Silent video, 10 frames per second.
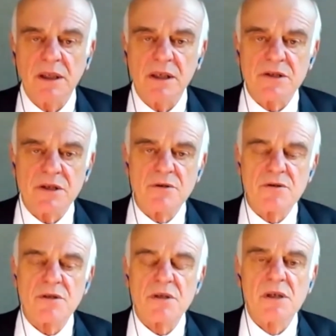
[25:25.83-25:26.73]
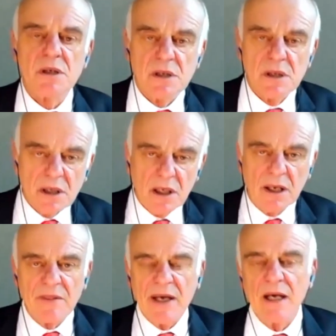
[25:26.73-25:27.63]
Issues
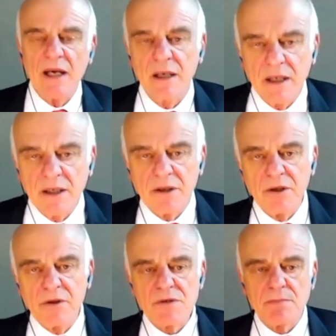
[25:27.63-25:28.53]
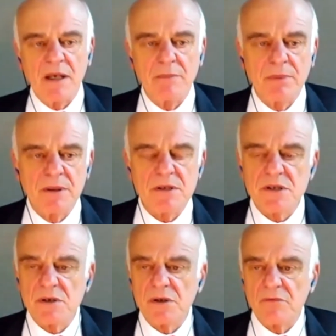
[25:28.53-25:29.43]
are there in the
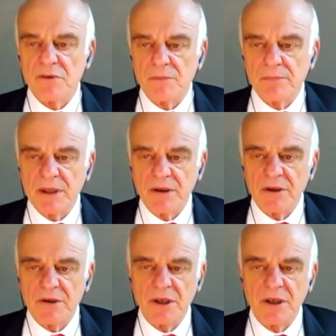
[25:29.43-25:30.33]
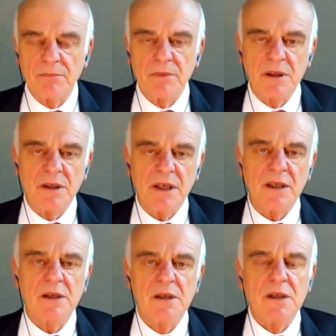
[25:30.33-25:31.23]
newspapers for a period of time, and
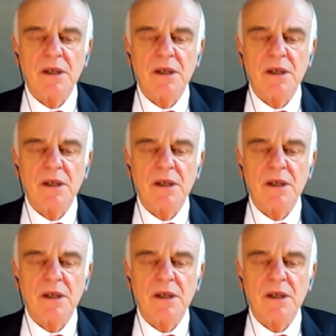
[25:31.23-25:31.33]
then